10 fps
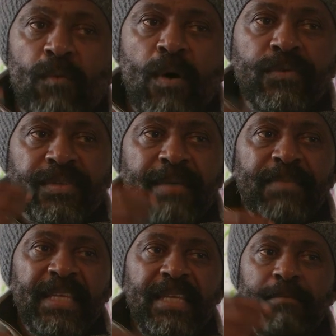want
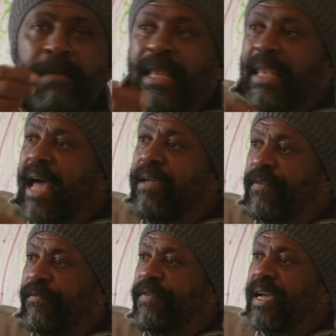something in my life
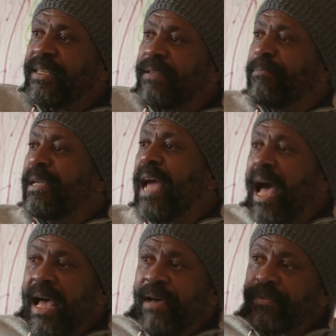affecting me,
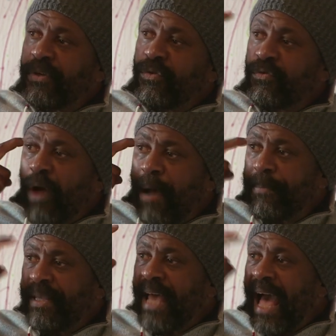I have to
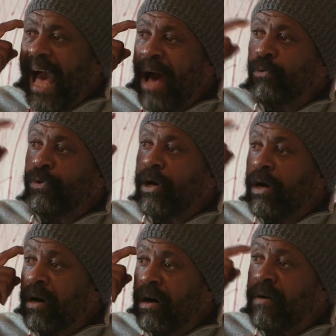drop it out
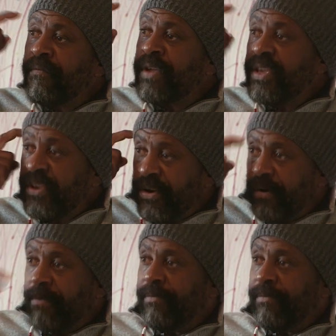of here.